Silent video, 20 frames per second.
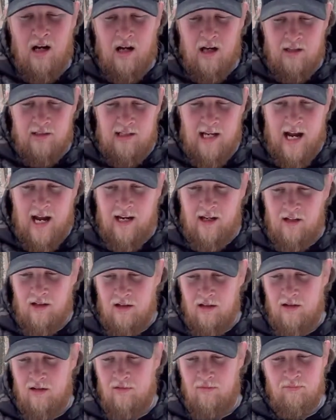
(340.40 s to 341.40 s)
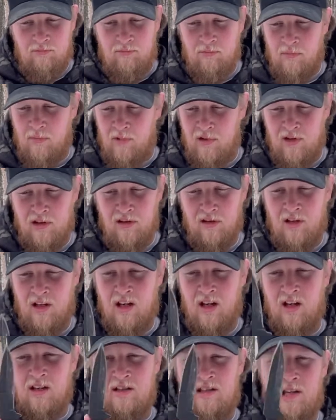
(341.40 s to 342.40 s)
dagger,
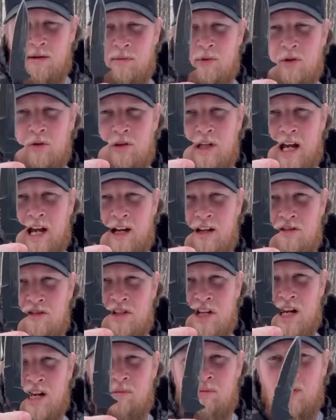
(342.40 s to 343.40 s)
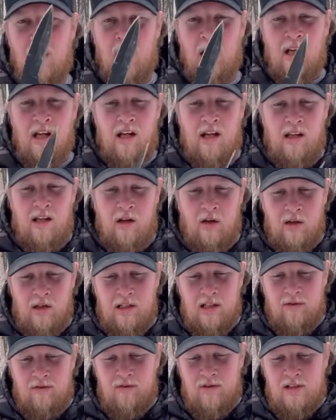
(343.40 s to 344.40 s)
typical dagger shape. The only
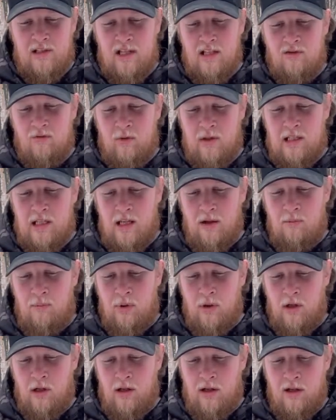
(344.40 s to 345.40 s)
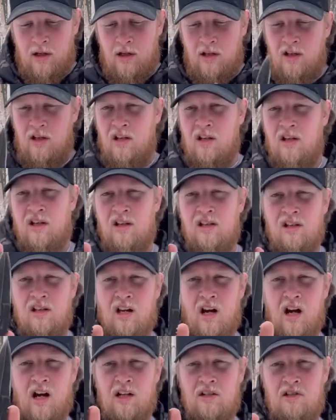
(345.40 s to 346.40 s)
difference is we did put
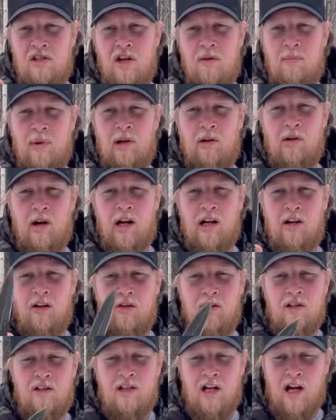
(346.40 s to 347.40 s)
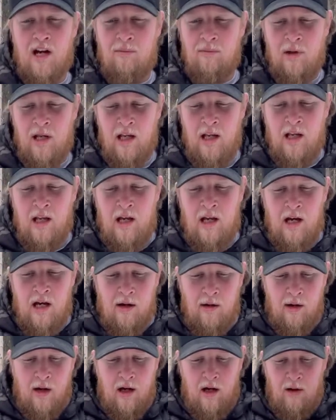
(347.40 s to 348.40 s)
jimping right here on the top,
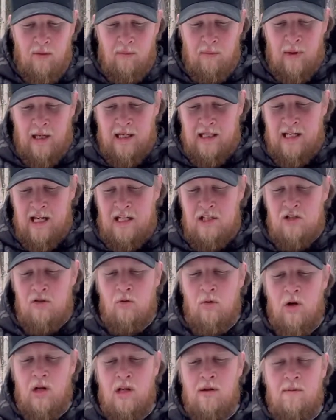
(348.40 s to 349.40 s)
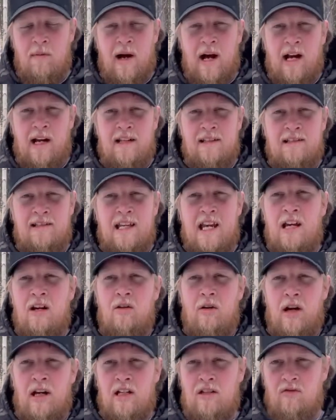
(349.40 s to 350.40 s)
in case you wanted to buy a
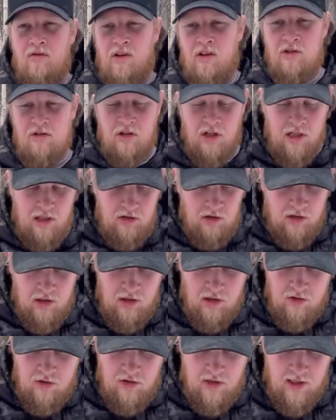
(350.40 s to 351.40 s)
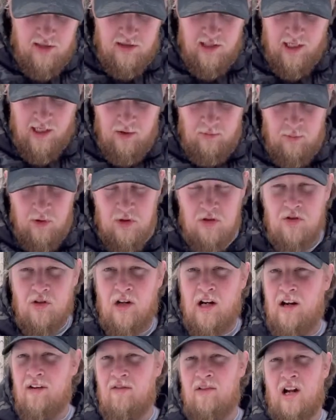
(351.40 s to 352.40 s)
single edge version. You could use this like a
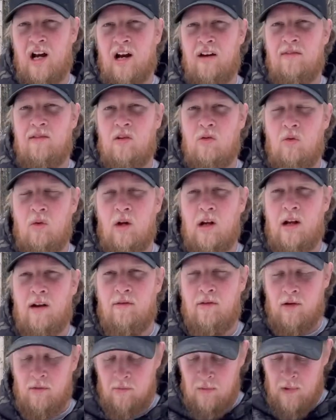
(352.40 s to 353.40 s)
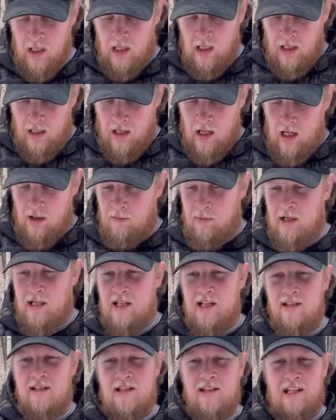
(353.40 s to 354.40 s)
bushcraft knife or whatever, but it
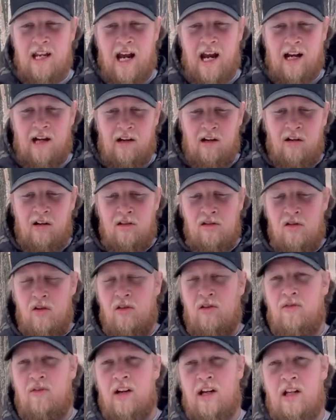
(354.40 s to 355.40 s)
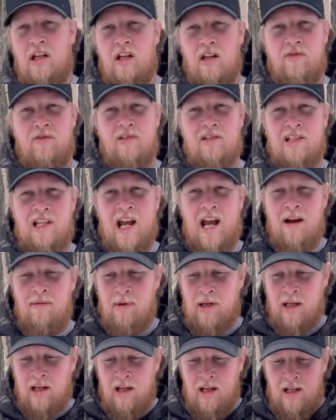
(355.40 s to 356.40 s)
is a dagger, so it's very good for
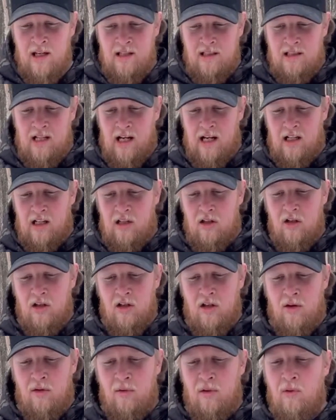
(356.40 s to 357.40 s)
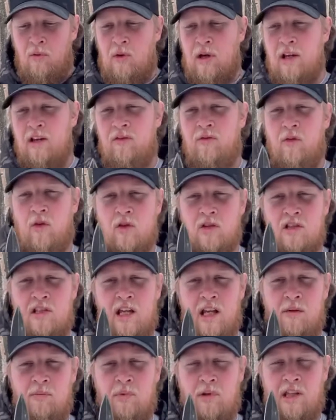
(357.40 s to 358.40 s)
stabbing. It's got a good reinforced
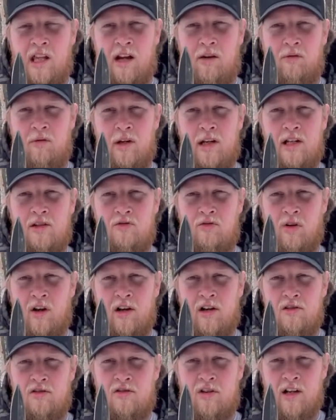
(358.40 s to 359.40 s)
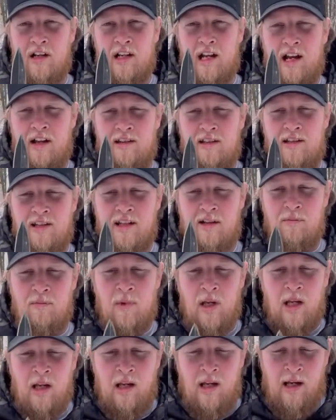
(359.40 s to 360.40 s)
tip with that ridge running straight down the tip,
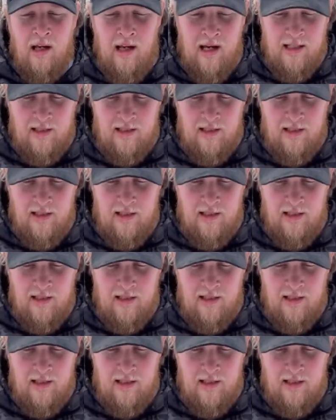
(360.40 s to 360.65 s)
and